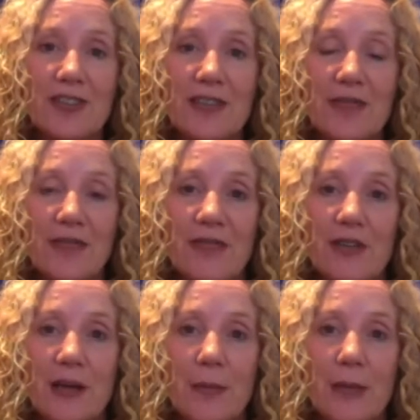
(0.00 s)
if
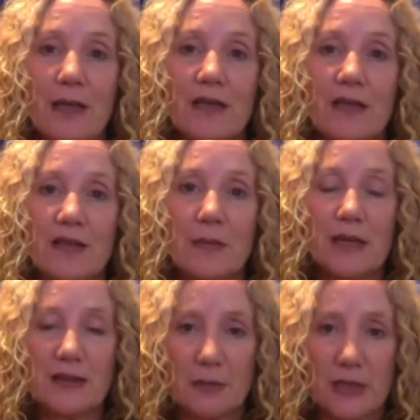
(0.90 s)
Kabila doesn't make
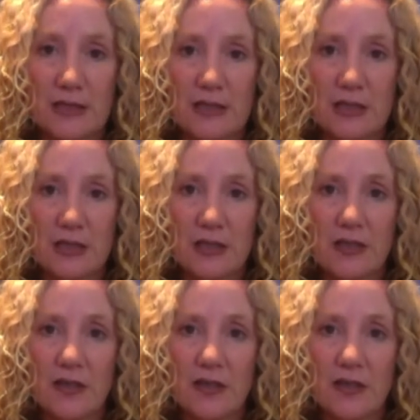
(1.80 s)
some concessions.